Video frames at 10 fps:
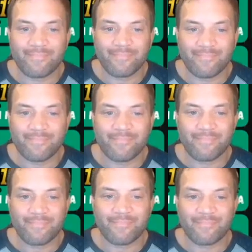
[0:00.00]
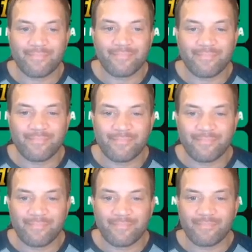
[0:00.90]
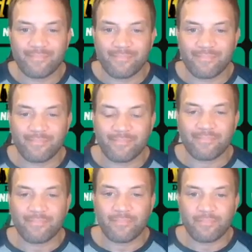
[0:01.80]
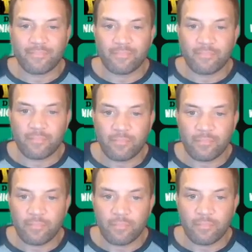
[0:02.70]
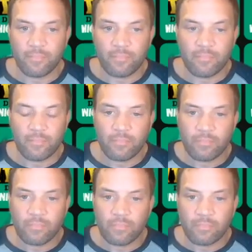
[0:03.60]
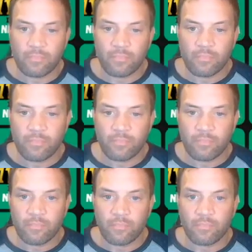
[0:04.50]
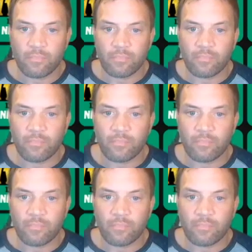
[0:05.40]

(silent)